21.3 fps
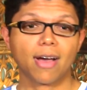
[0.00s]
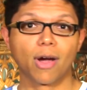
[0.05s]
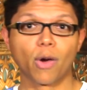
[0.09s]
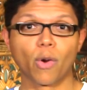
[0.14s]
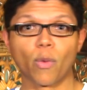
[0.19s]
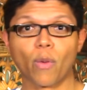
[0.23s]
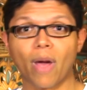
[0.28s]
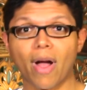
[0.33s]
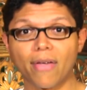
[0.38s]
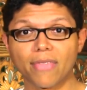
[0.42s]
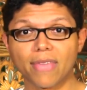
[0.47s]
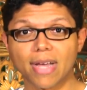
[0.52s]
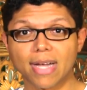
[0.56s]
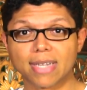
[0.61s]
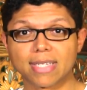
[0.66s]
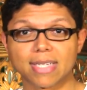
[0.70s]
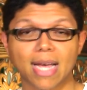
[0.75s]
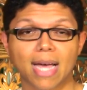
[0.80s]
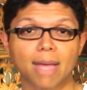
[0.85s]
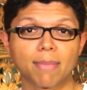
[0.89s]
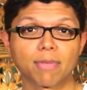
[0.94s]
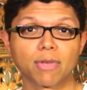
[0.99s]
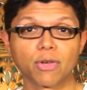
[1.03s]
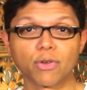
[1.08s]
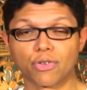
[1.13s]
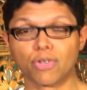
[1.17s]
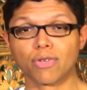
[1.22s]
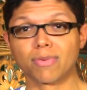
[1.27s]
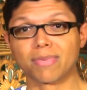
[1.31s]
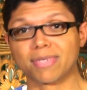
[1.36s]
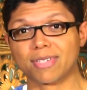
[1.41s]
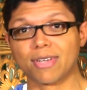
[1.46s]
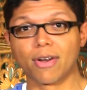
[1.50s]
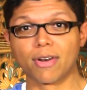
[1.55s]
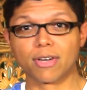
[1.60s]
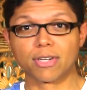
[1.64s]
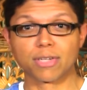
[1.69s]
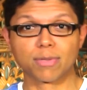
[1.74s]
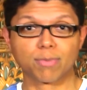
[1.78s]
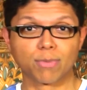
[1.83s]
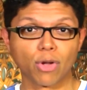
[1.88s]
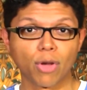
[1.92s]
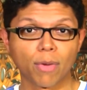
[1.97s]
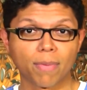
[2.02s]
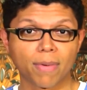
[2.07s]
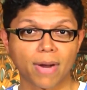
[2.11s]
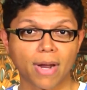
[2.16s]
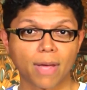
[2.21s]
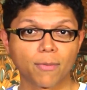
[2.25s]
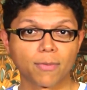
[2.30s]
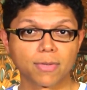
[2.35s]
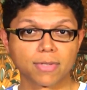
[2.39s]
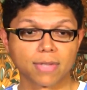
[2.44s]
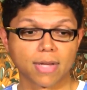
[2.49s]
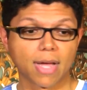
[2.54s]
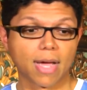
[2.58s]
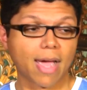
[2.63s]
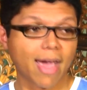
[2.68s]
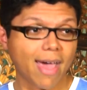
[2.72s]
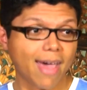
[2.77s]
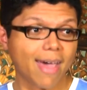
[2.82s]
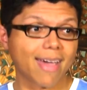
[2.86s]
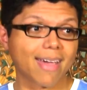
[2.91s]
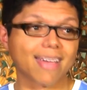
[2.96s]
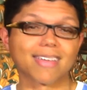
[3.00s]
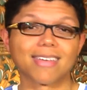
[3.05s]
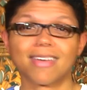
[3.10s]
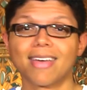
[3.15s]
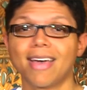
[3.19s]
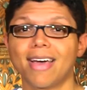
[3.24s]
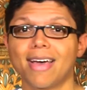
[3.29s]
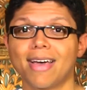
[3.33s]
Around that time, YouTube started to blow up, and I was like, hey,